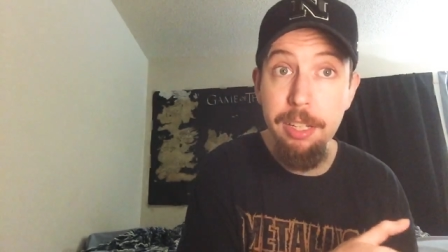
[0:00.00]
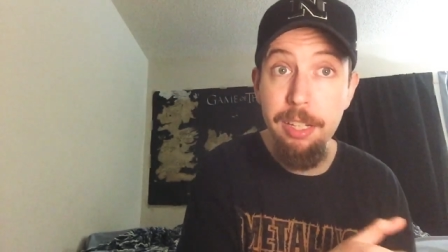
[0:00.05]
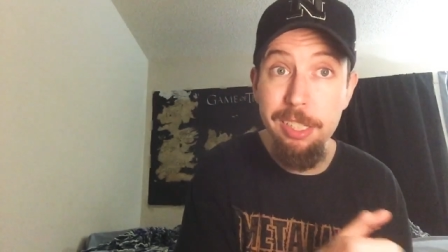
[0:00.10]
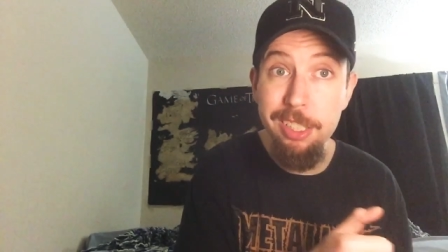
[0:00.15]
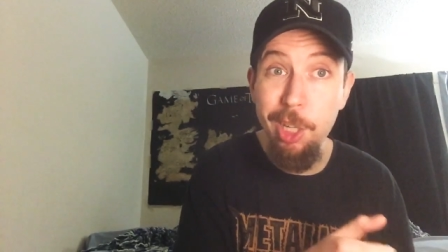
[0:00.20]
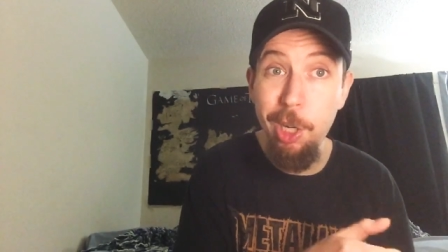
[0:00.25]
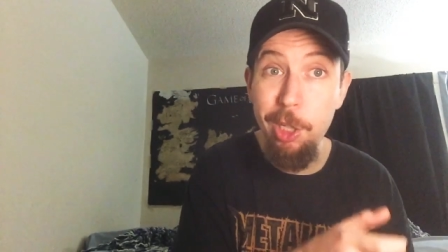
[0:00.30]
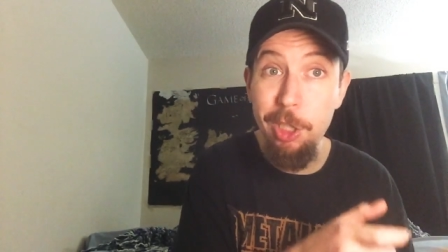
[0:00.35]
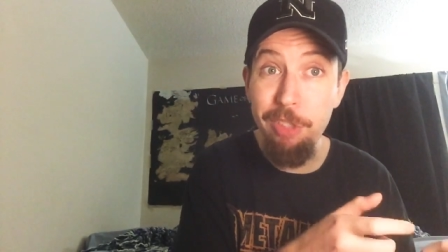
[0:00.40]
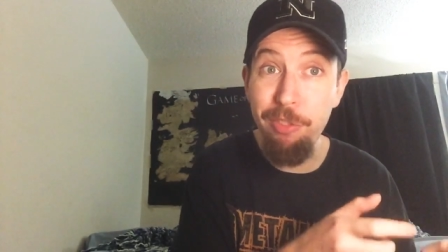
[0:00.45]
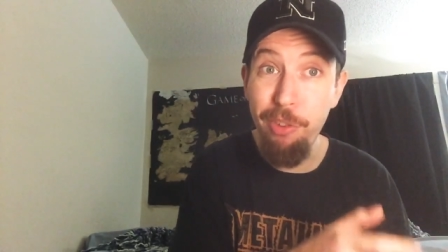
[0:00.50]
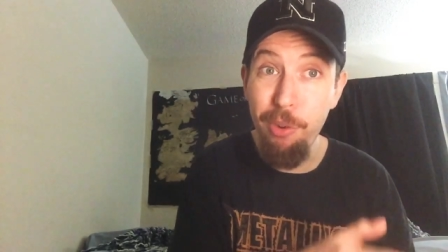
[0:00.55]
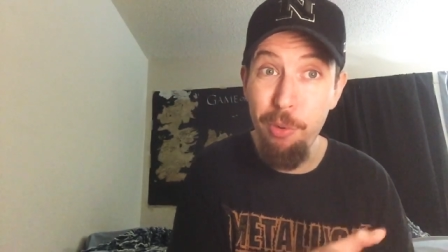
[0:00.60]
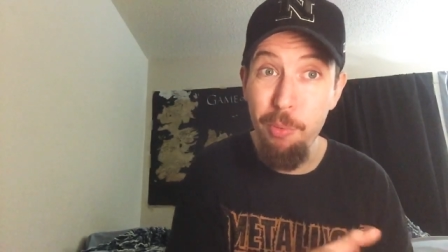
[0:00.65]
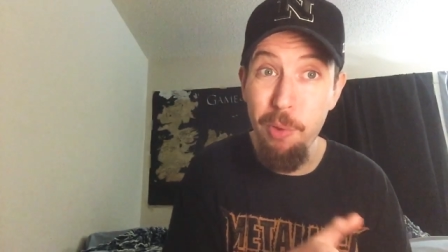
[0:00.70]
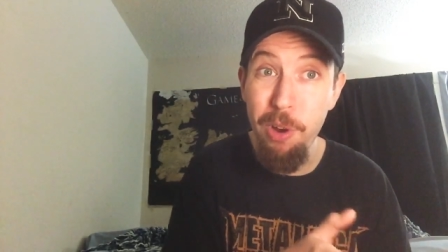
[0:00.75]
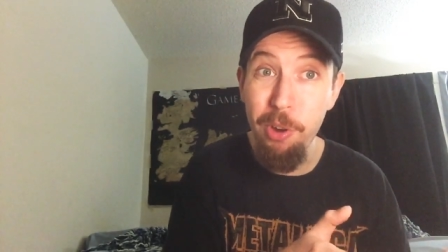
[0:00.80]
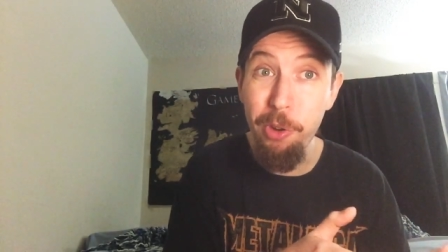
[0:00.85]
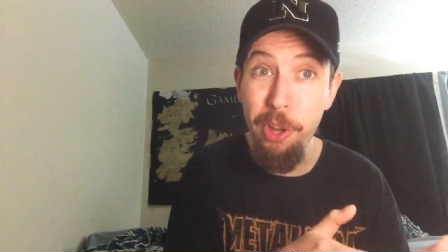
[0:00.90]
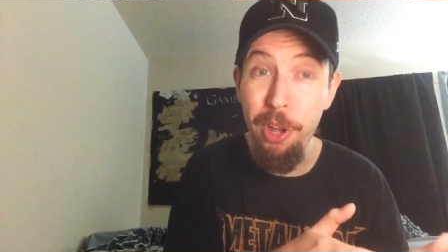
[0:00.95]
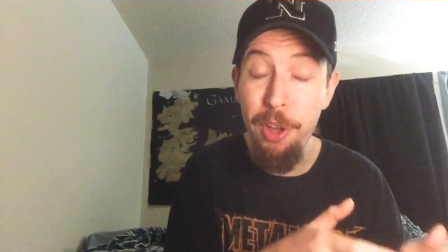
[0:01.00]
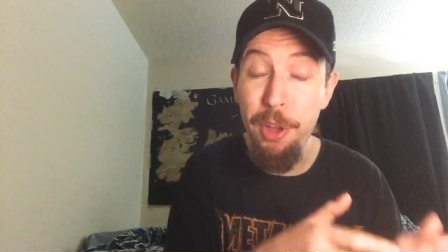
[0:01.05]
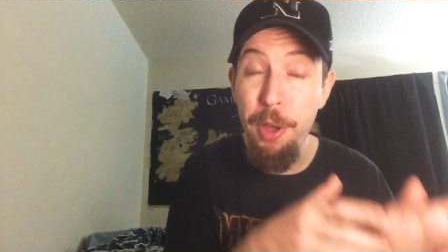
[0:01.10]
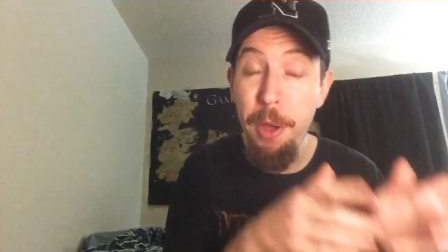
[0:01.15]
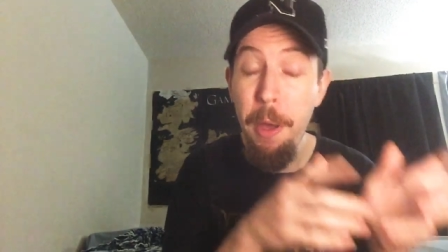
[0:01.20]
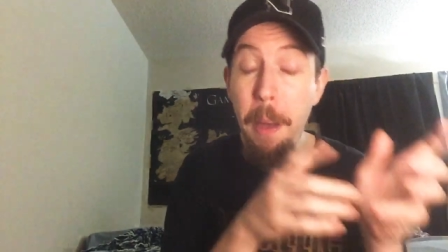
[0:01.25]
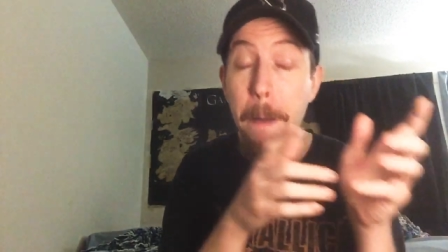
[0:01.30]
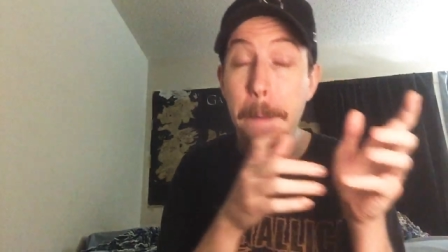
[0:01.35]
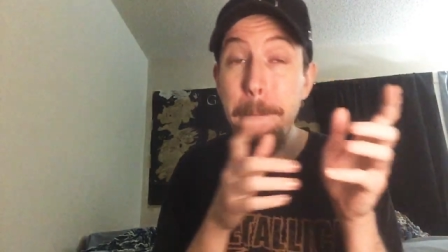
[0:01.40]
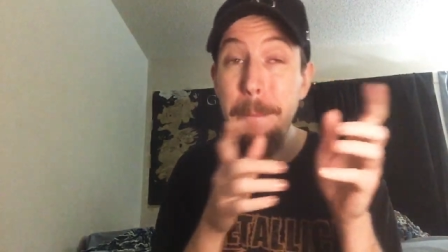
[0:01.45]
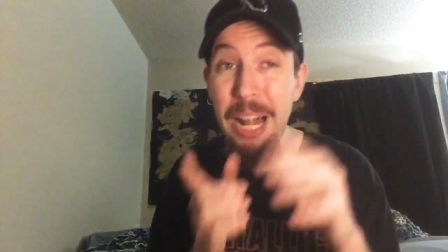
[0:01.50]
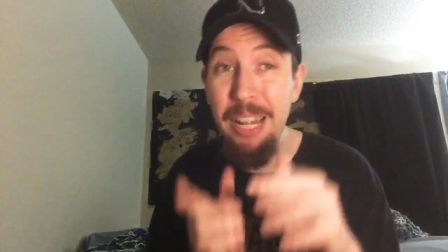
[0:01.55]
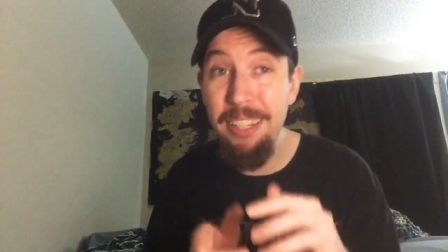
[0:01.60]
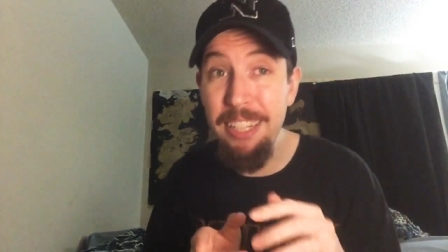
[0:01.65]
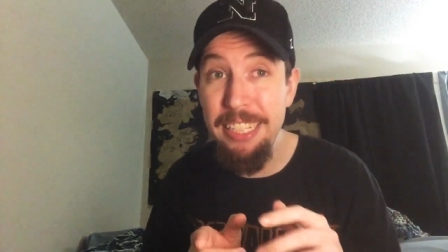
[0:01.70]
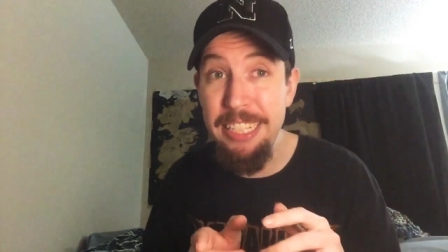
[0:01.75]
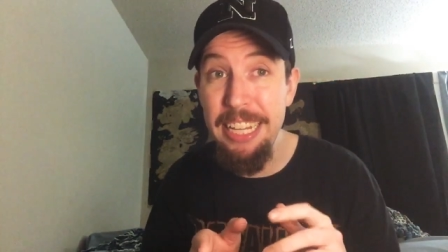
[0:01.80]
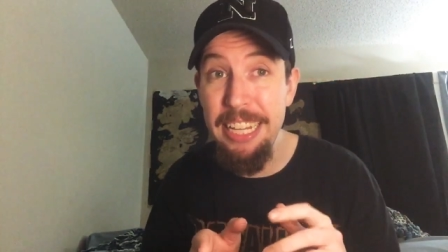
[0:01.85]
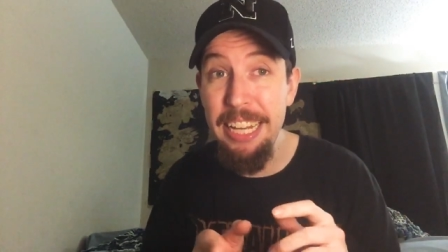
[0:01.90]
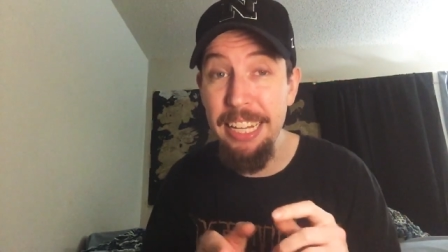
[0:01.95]
this goes for woke
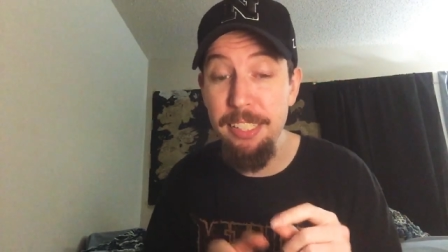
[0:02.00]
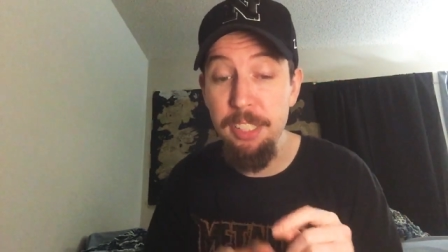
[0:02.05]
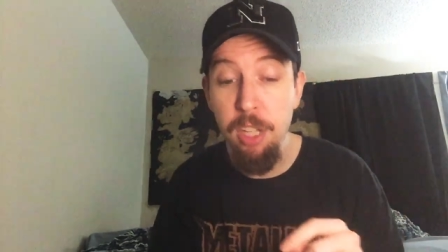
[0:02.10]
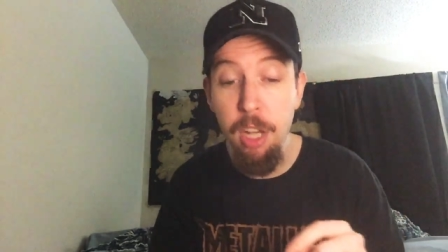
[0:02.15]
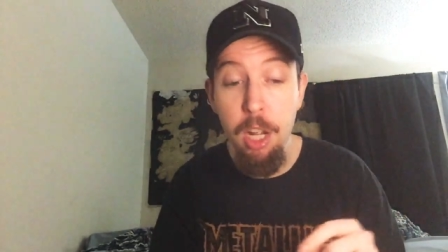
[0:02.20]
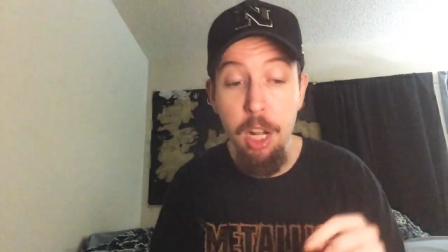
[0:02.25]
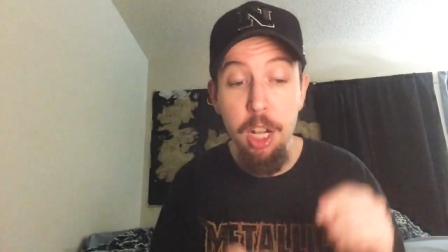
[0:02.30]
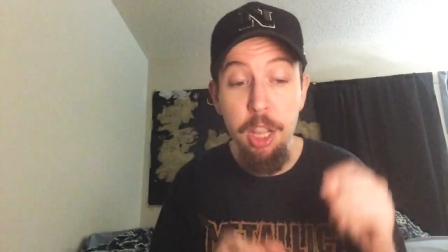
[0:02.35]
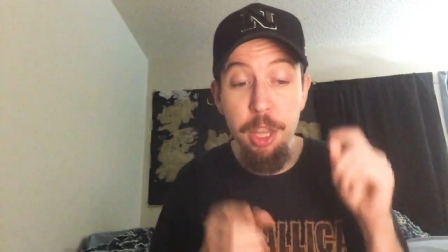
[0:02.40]
politics.